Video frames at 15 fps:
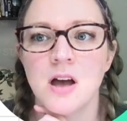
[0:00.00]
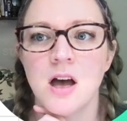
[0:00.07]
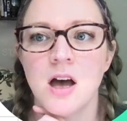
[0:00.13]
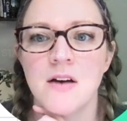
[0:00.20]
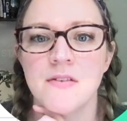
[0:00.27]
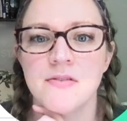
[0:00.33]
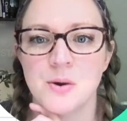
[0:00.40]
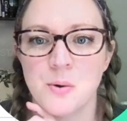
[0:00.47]

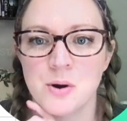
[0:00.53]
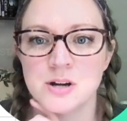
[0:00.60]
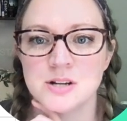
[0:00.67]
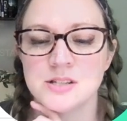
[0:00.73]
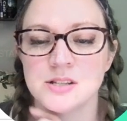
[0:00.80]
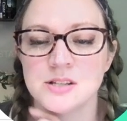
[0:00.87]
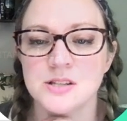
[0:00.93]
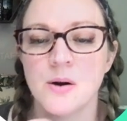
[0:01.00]
the
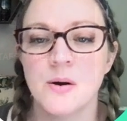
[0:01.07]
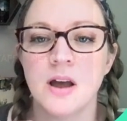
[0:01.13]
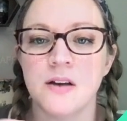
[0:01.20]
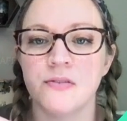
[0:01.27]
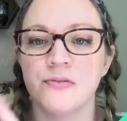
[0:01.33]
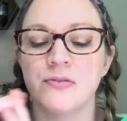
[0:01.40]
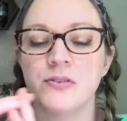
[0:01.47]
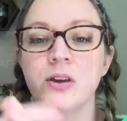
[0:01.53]
course. So
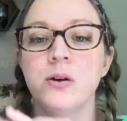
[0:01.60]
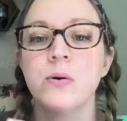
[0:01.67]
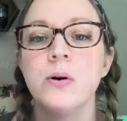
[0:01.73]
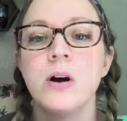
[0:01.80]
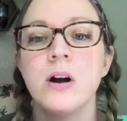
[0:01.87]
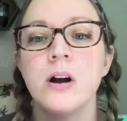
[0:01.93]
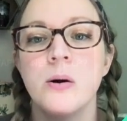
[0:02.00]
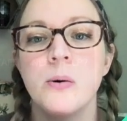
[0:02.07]
if you
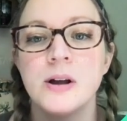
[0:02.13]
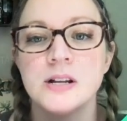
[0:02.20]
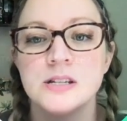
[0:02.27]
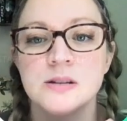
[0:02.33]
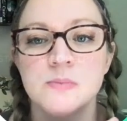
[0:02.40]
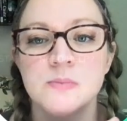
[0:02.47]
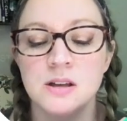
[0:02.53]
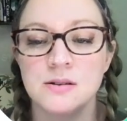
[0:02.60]
are going
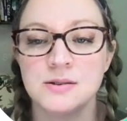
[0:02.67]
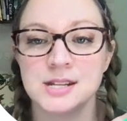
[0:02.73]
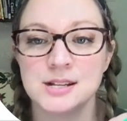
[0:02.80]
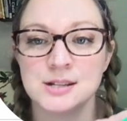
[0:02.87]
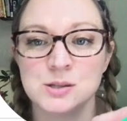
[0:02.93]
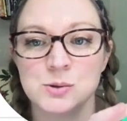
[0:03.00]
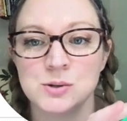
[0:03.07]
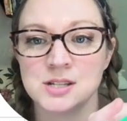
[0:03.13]
to be using
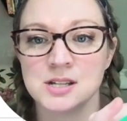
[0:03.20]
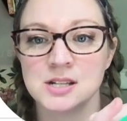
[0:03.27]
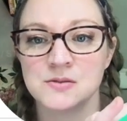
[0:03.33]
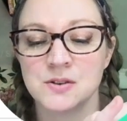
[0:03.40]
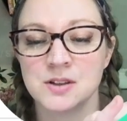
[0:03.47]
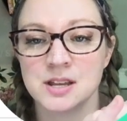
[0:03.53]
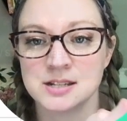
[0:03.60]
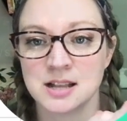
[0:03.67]
sources
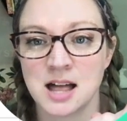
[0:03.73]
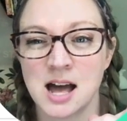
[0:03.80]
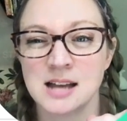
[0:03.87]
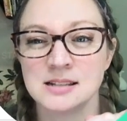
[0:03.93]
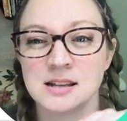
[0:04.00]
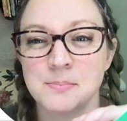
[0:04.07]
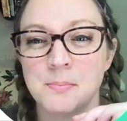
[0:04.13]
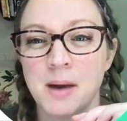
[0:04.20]
for this
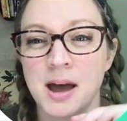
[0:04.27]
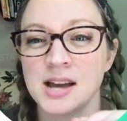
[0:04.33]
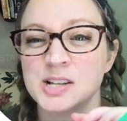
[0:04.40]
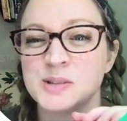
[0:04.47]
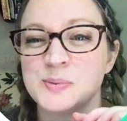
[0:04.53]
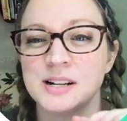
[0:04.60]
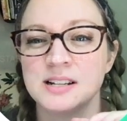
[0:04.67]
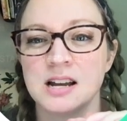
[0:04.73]
class, my
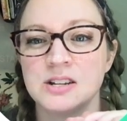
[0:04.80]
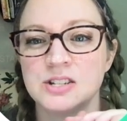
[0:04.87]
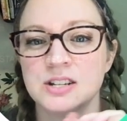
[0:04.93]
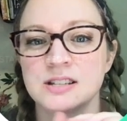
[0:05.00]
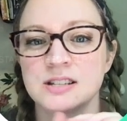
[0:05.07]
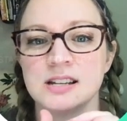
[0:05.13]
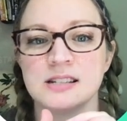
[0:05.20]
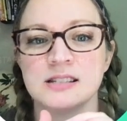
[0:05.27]

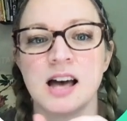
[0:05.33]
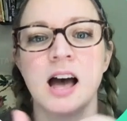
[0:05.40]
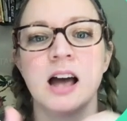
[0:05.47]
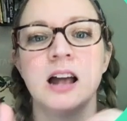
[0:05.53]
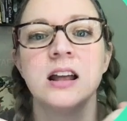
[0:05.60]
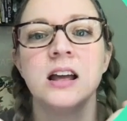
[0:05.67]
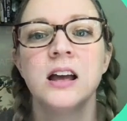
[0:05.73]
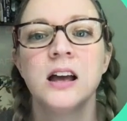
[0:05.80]
expectations is that
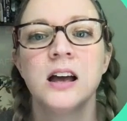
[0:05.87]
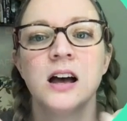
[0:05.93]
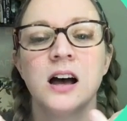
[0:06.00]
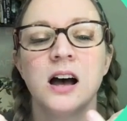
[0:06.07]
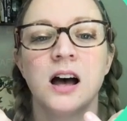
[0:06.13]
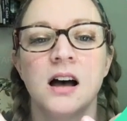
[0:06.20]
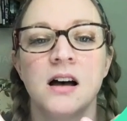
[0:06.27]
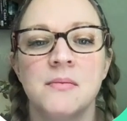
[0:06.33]

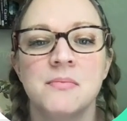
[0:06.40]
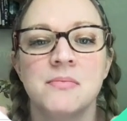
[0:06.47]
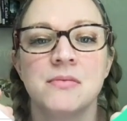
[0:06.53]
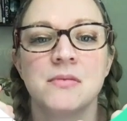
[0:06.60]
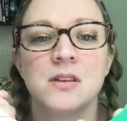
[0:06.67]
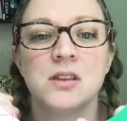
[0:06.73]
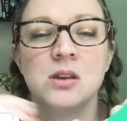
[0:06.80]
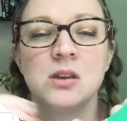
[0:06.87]

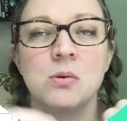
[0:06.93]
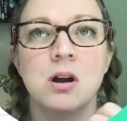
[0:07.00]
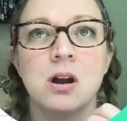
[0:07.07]
you are